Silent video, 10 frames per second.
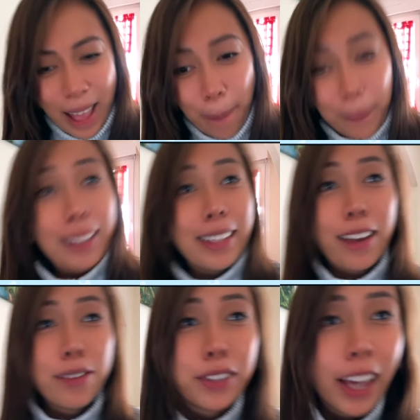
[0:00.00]
But
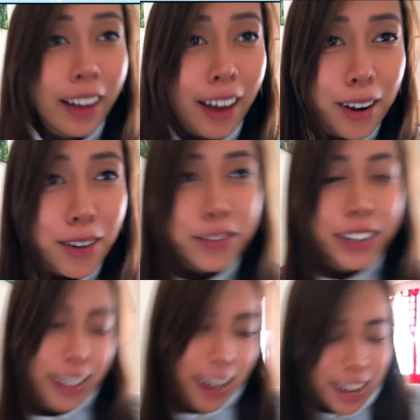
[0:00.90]
thankfully I got
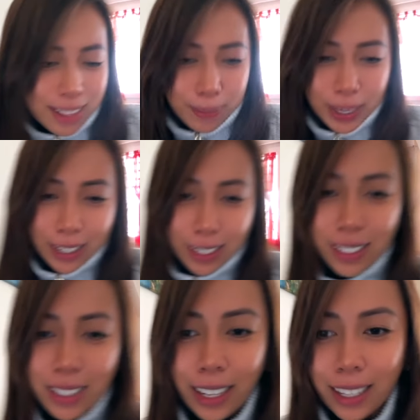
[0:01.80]
over that,
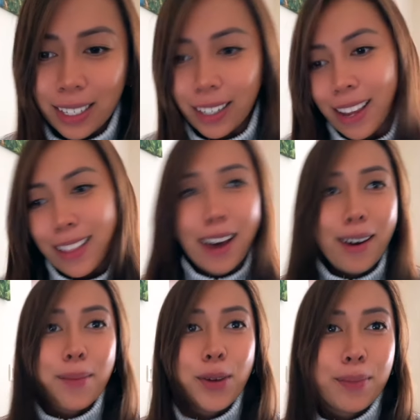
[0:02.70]
because like I said, yeah,
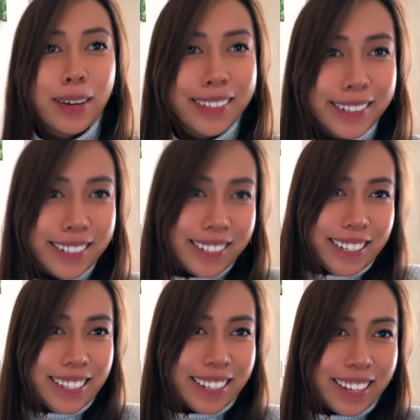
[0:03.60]
now I'm on my third
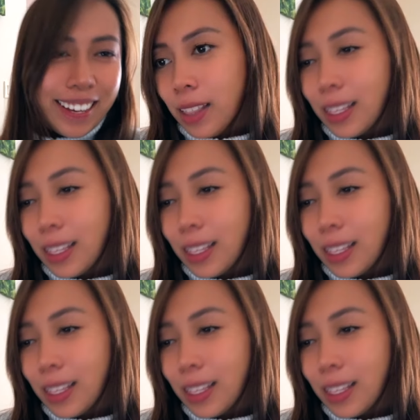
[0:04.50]
season.